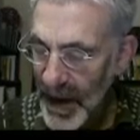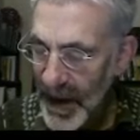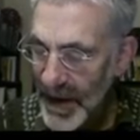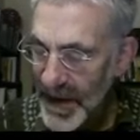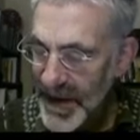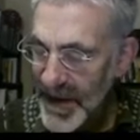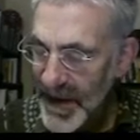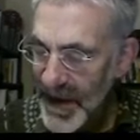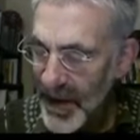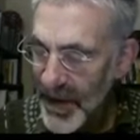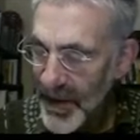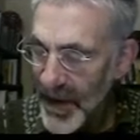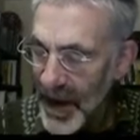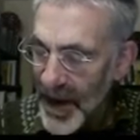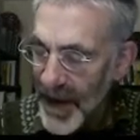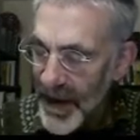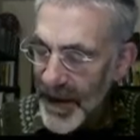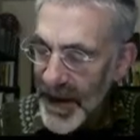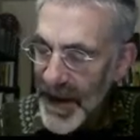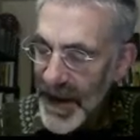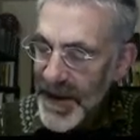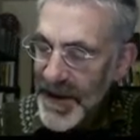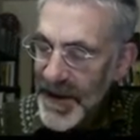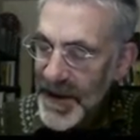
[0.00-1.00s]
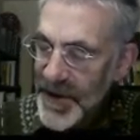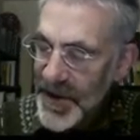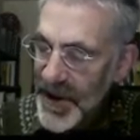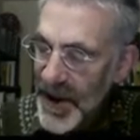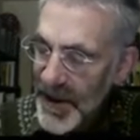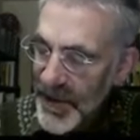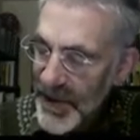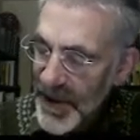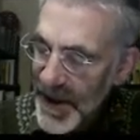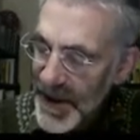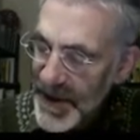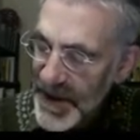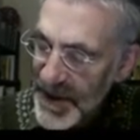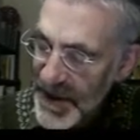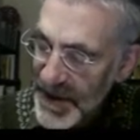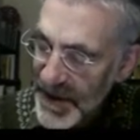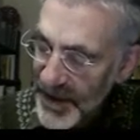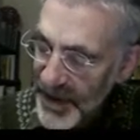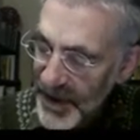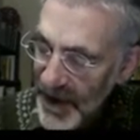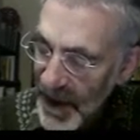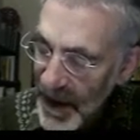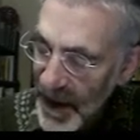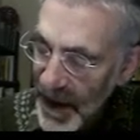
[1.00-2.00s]
So these are generators
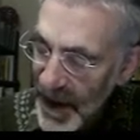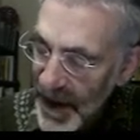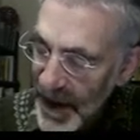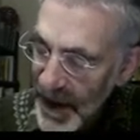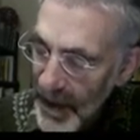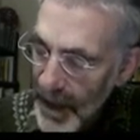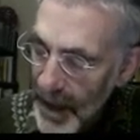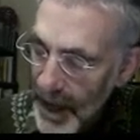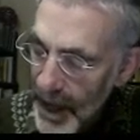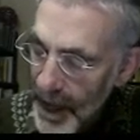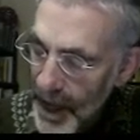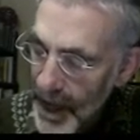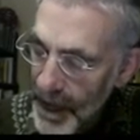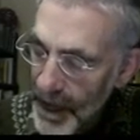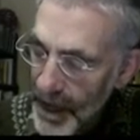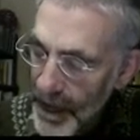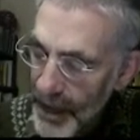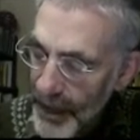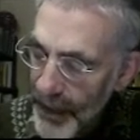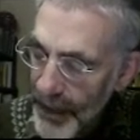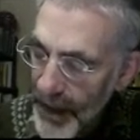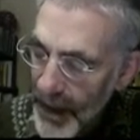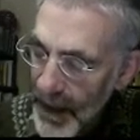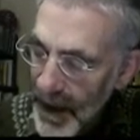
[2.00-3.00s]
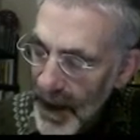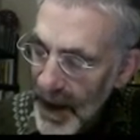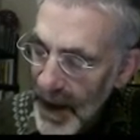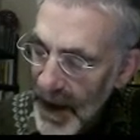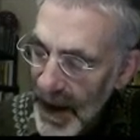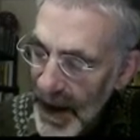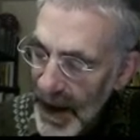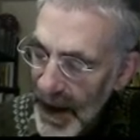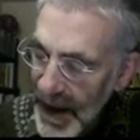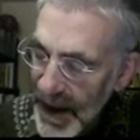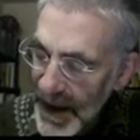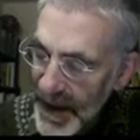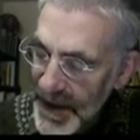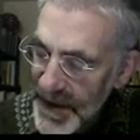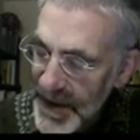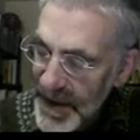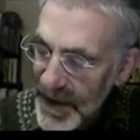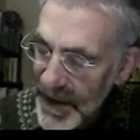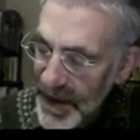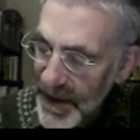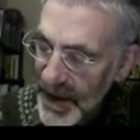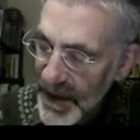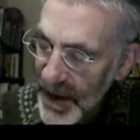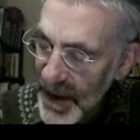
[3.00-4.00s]
of I as
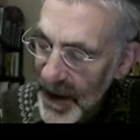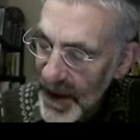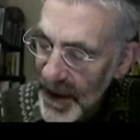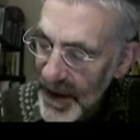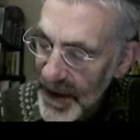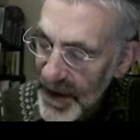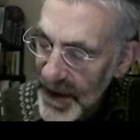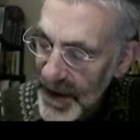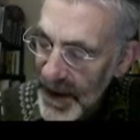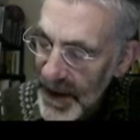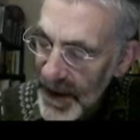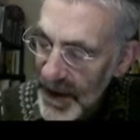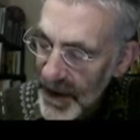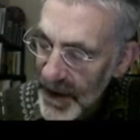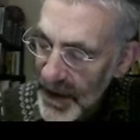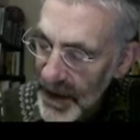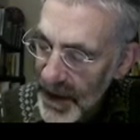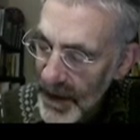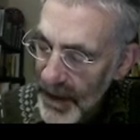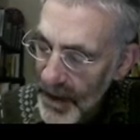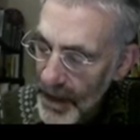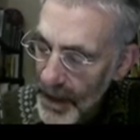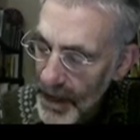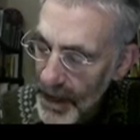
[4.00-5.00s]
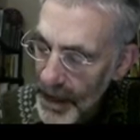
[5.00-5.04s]
an ideal,